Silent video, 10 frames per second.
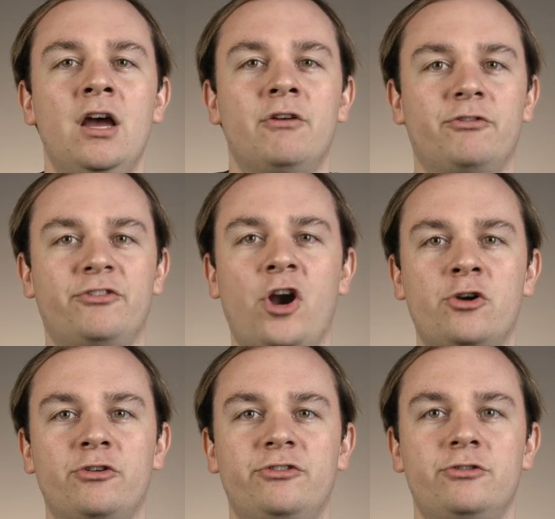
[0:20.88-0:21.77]
For
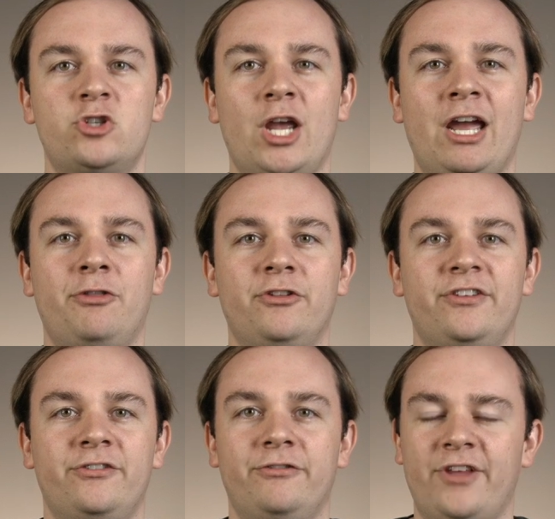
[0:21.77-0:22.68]
starters, check out the
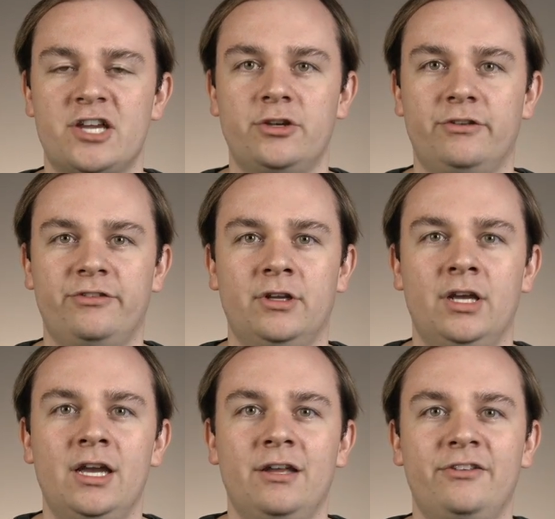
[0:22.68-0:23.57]
list of sessions.
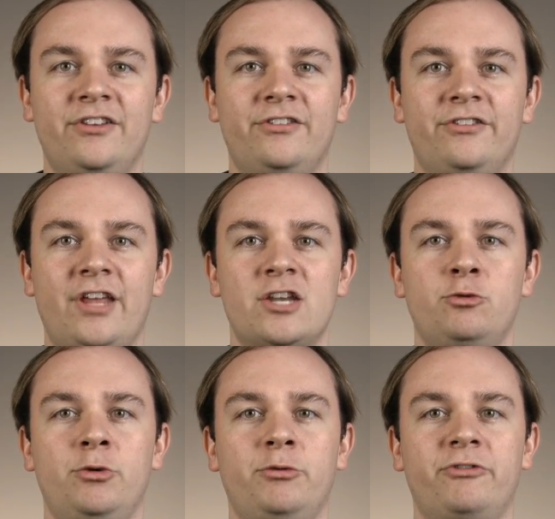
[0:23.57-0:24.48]
Since the
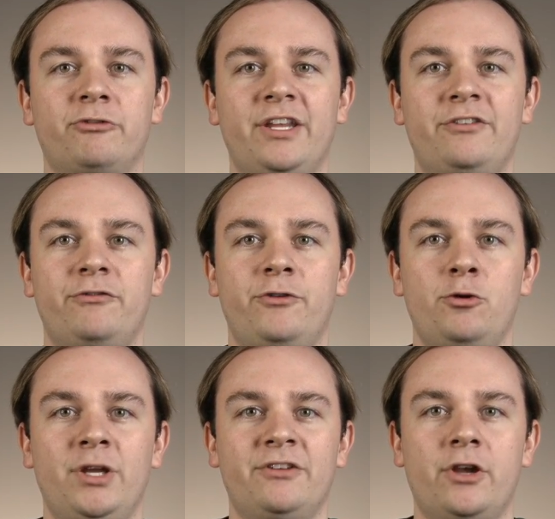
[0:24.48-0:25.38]
schedule was released a
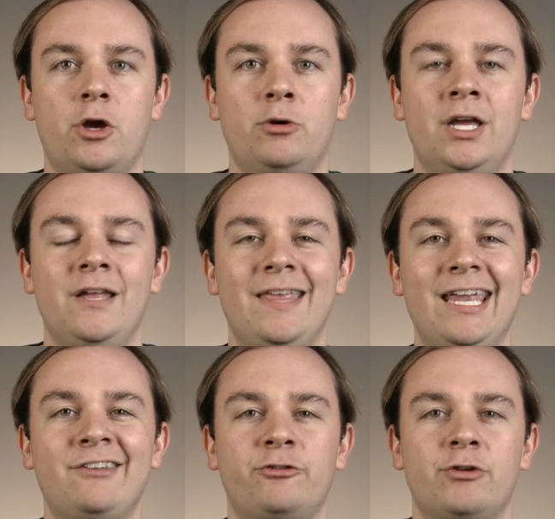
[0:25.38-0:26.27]
few weeks ago, the
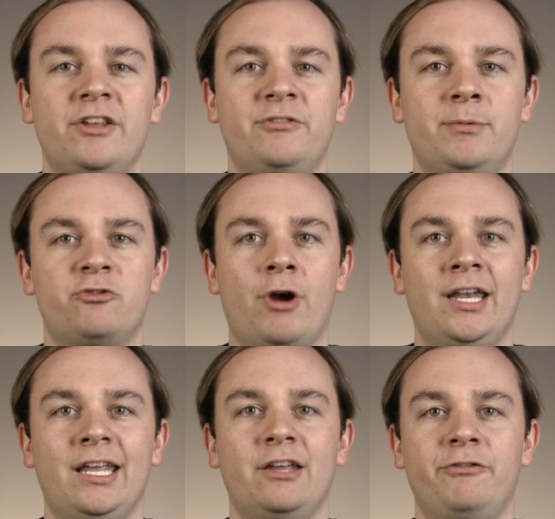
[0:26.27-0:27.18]
industry has been
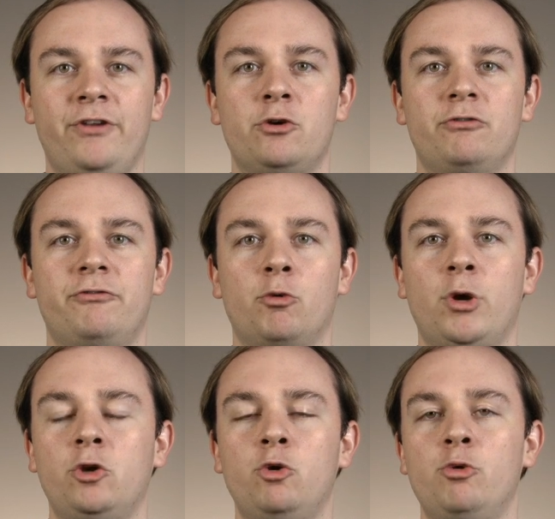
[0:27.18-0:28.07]
trying to get a feel for
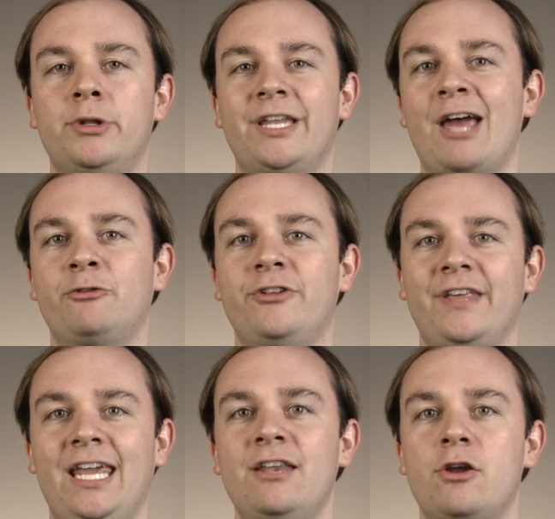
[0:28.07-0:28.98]
what Google will announce at
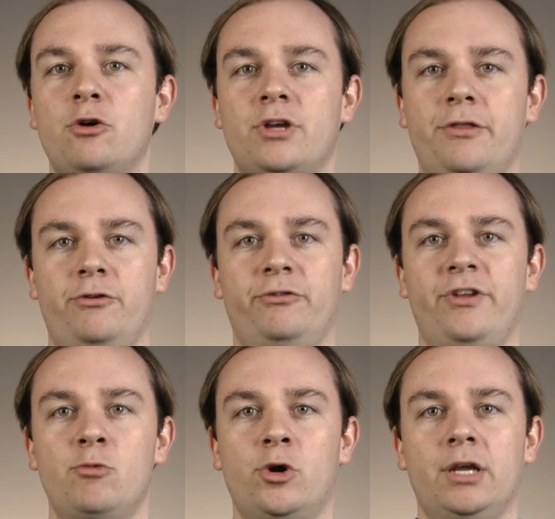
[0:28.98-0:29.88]
the keynote on
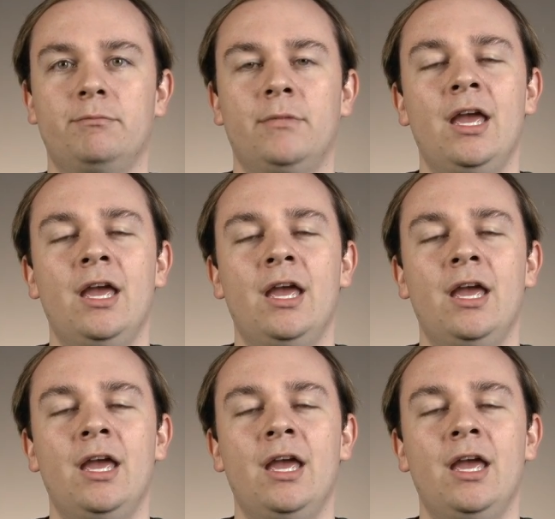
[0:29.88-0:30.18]
Thursday morning.